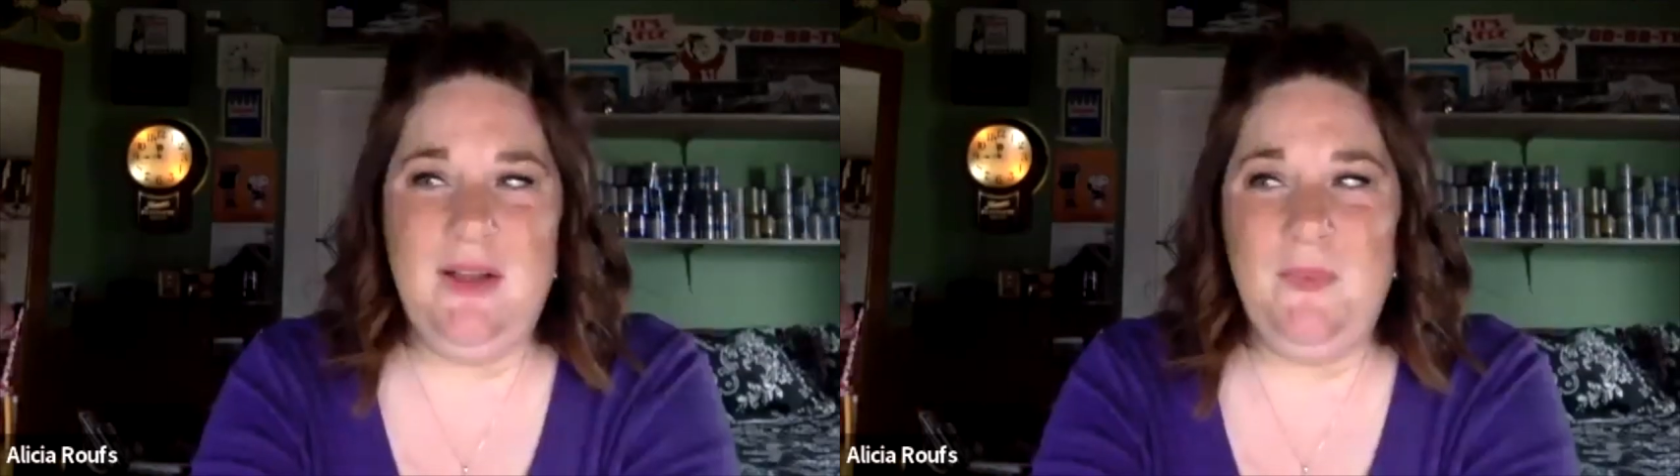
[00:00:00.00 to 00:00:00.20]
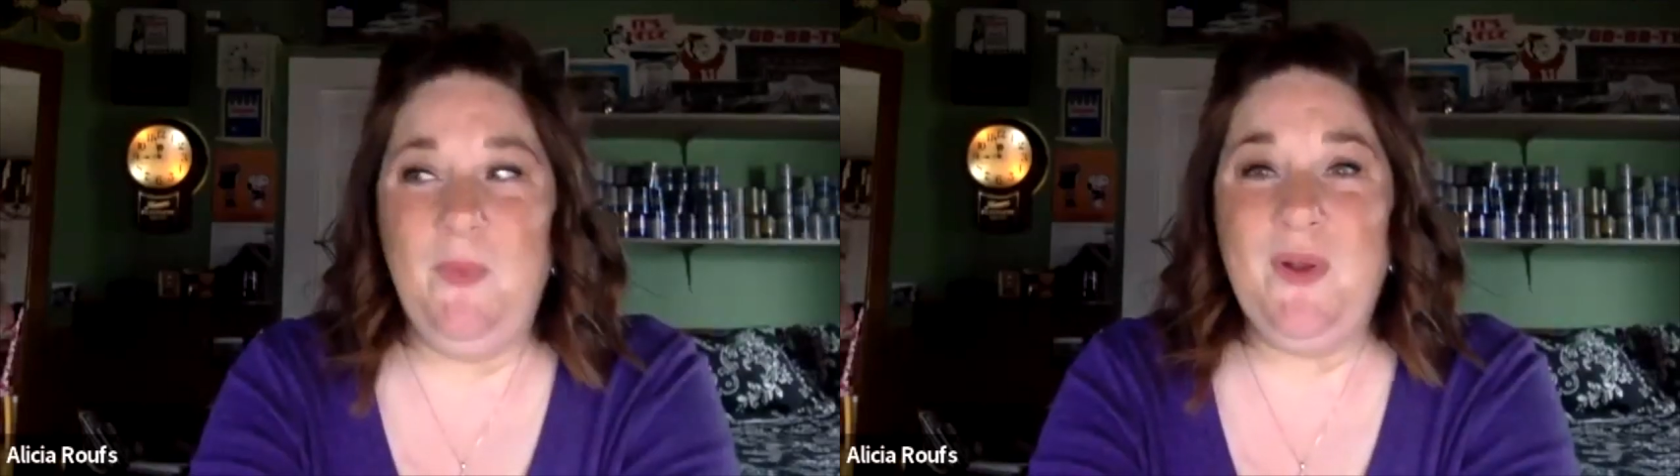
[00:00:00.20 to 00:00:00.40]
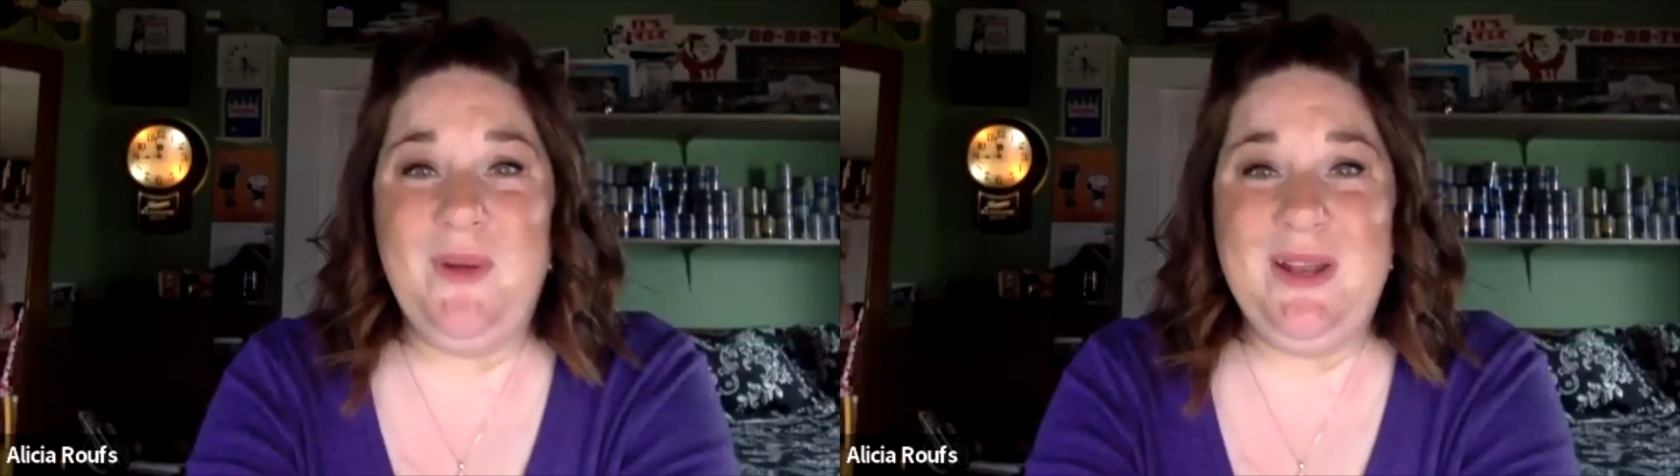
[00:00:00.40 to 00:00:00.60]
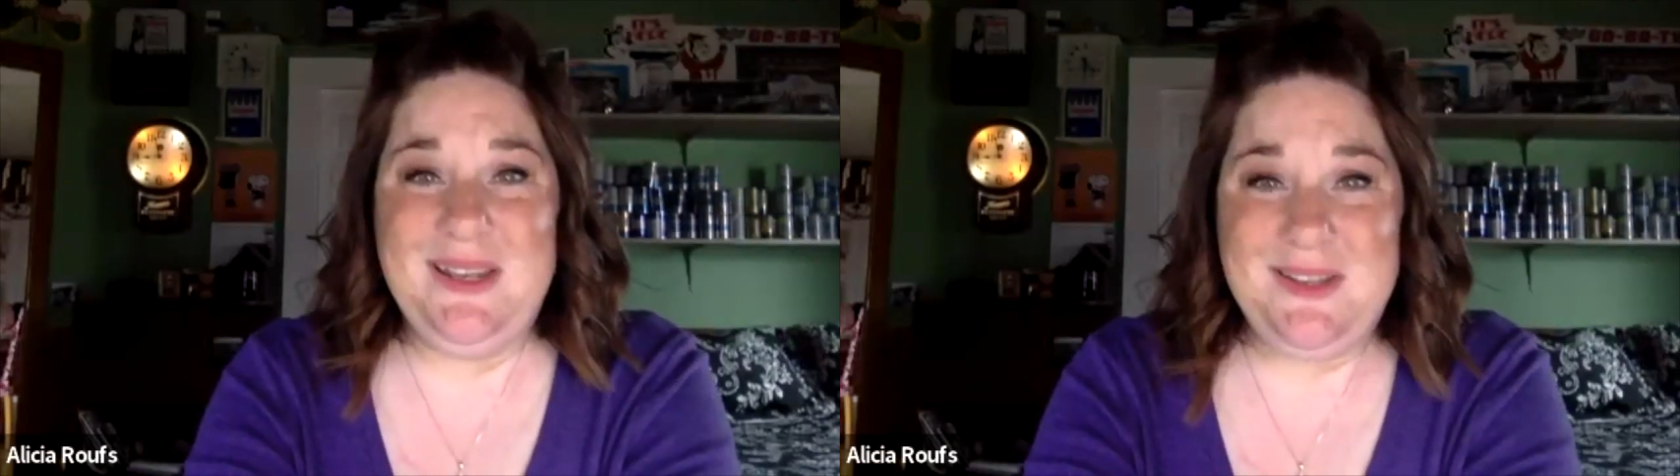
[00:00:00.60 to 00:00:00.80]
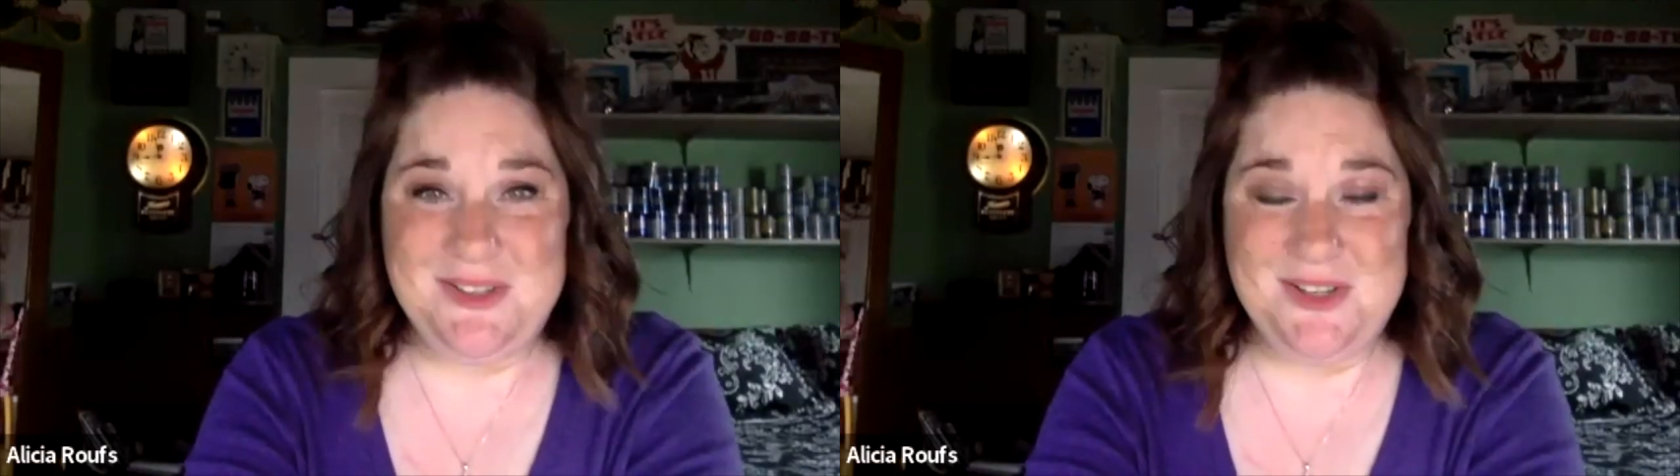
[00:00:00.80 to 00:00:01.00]
What do I
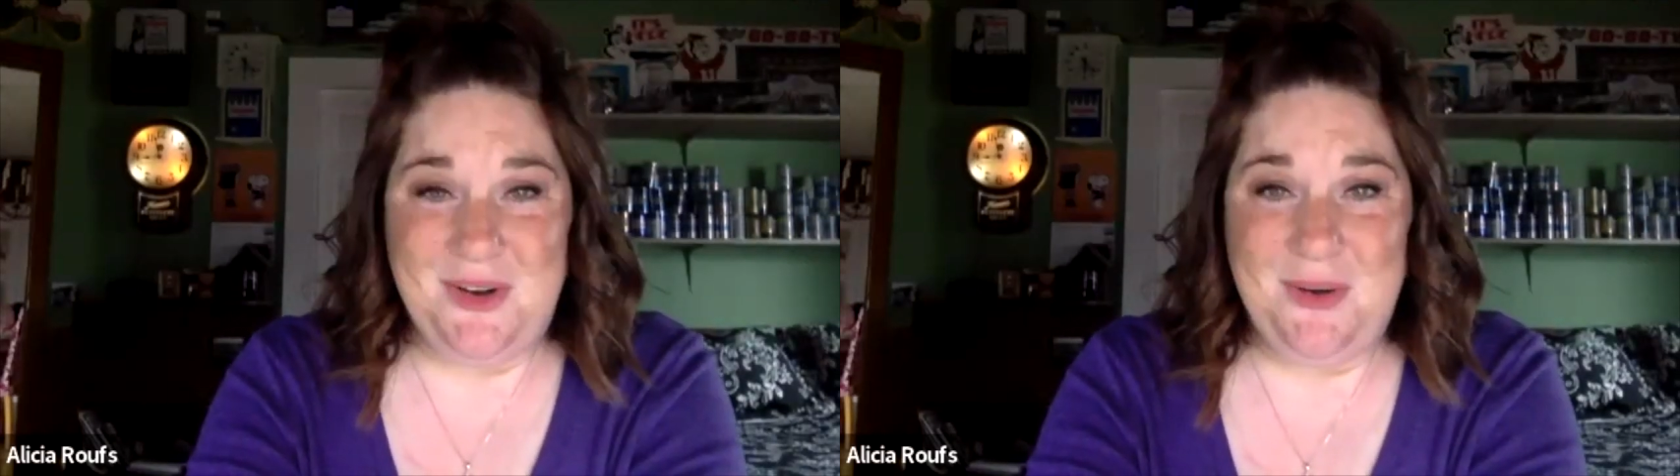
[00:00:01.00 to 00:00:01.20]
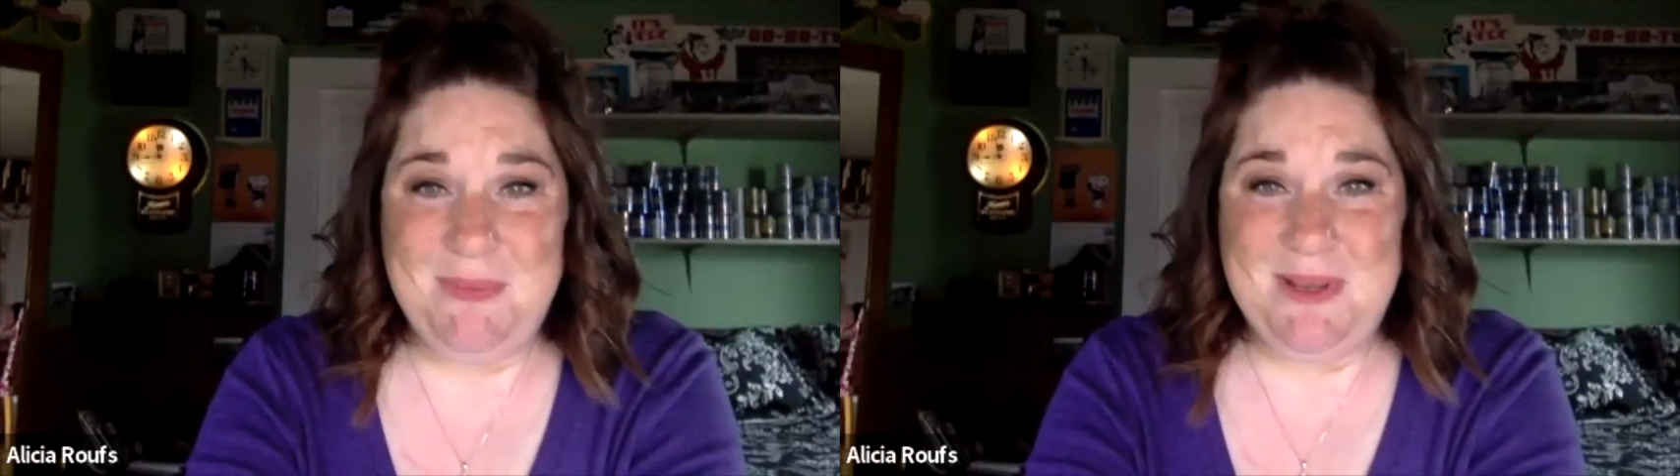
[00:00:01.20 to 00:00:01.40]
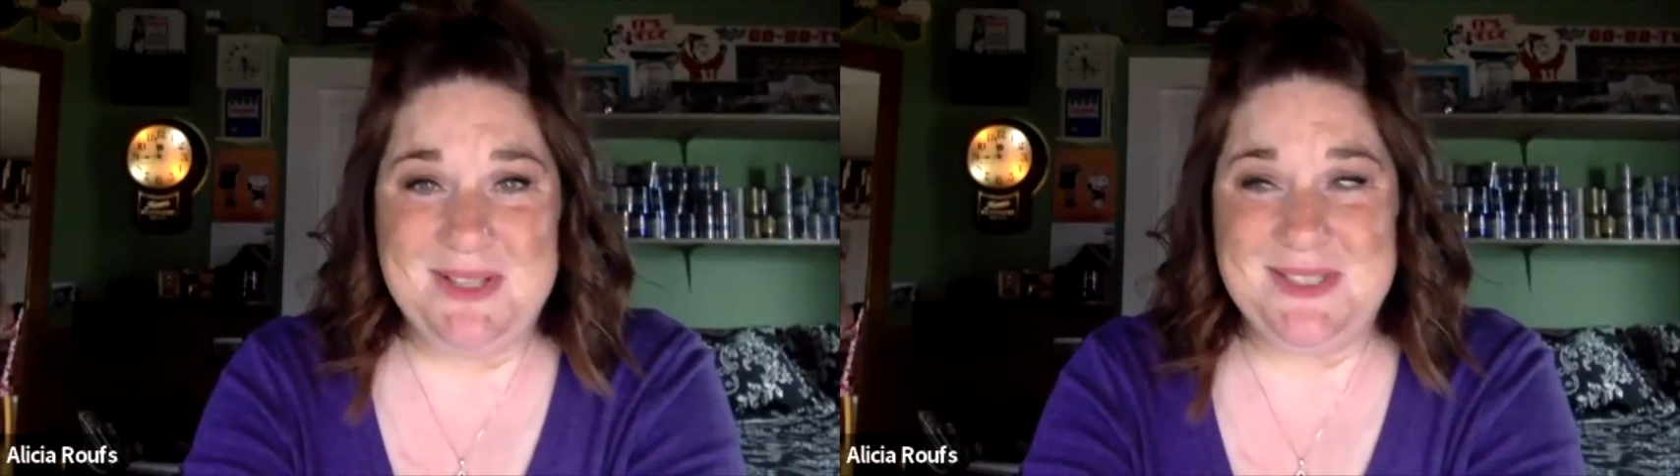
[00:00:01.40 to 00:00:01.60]
need to do? Because